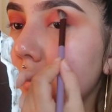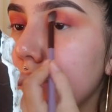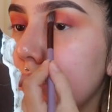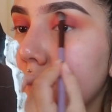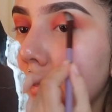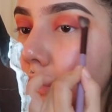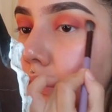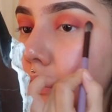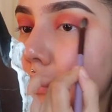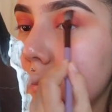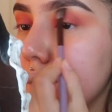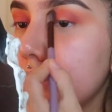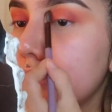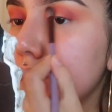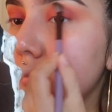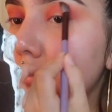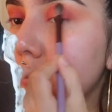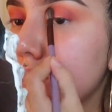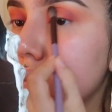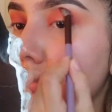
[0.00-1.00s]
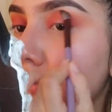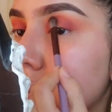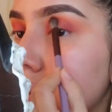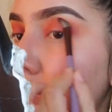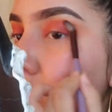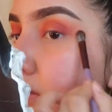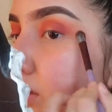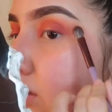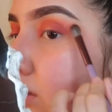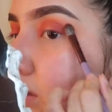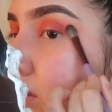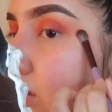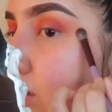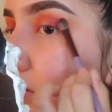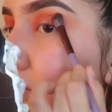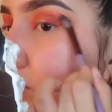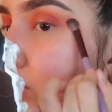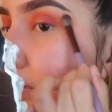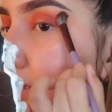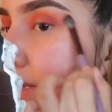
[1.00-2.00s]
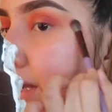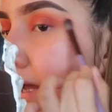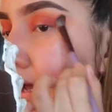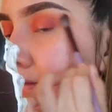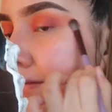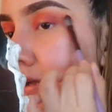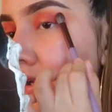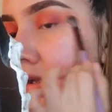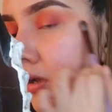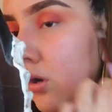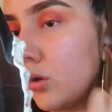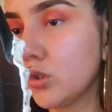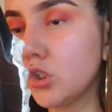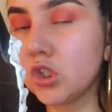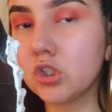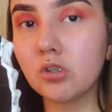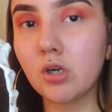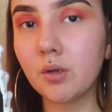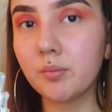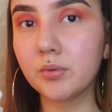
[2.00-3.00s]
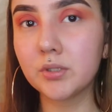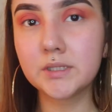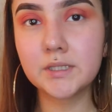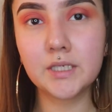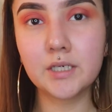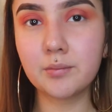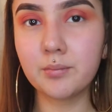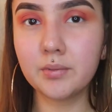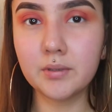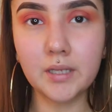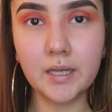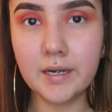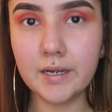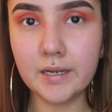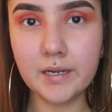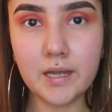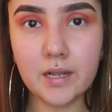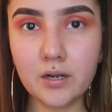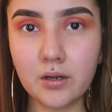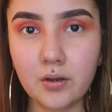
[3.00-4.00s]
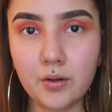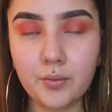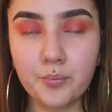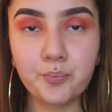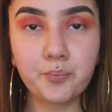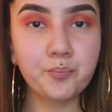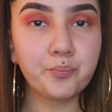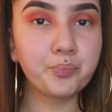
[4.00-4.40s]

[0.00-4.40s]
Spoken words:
Like, nothing, we're not having no troubles here blending at all.